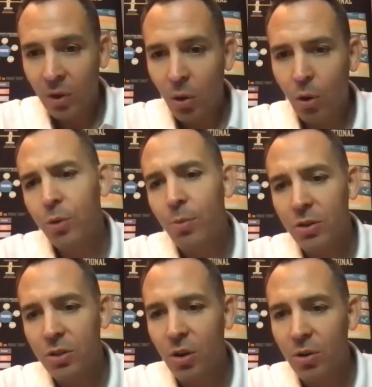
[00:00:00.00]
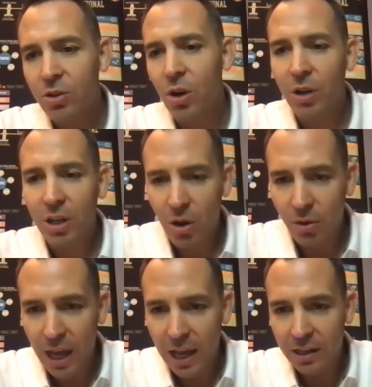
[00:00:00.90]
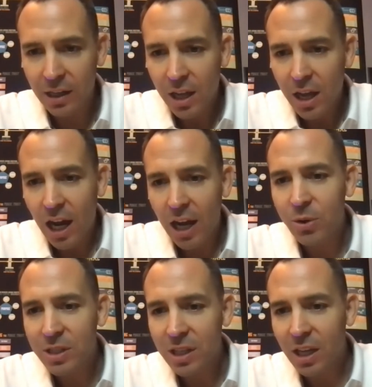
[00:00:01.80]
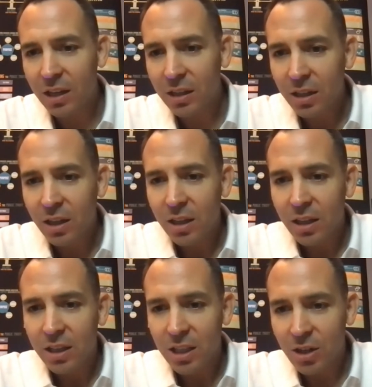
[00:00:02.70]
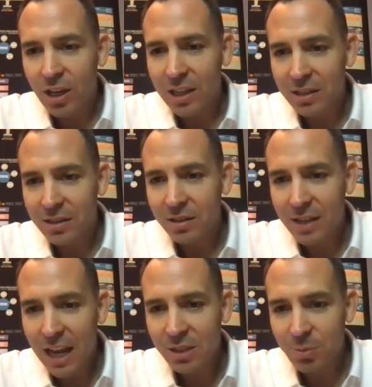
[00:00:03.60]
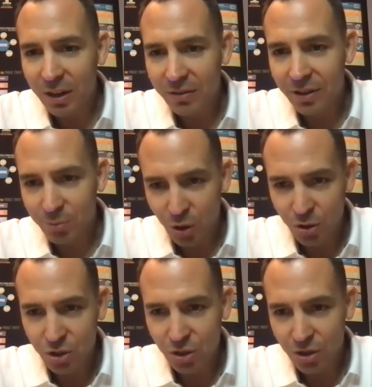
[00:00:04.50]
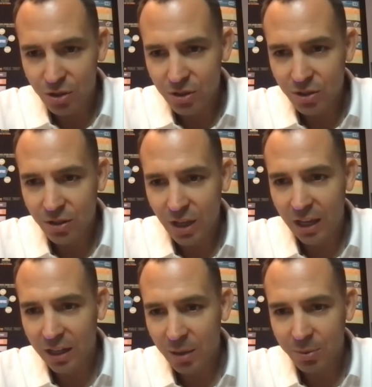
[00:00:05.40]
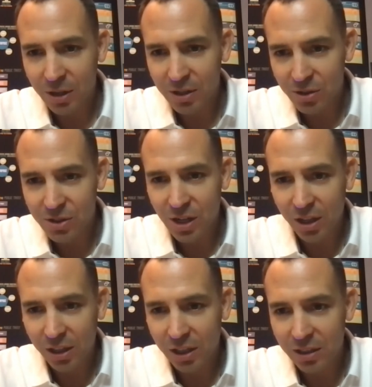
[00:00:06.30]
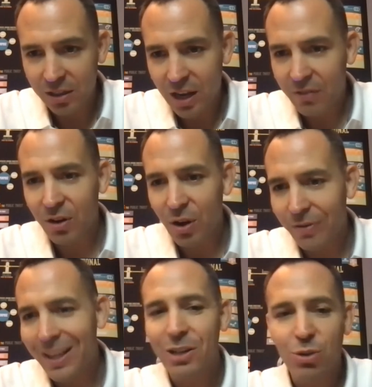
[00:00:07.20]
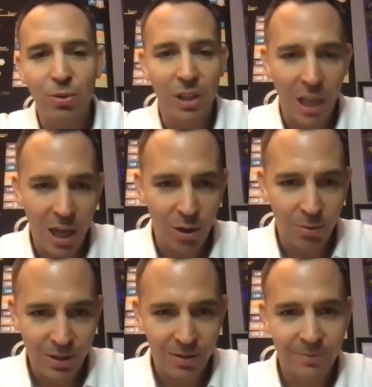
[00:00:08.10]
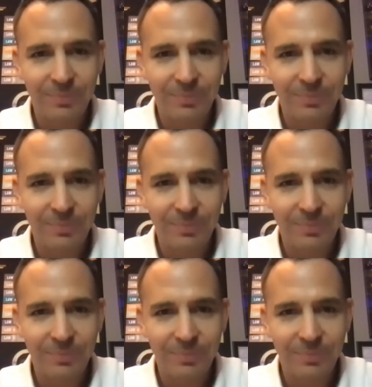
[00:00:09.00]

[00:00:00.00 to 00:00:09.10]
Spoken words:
or do most donors already know that? I always get year-end tax benefit brochures that companies are selling and never know if that truly helps.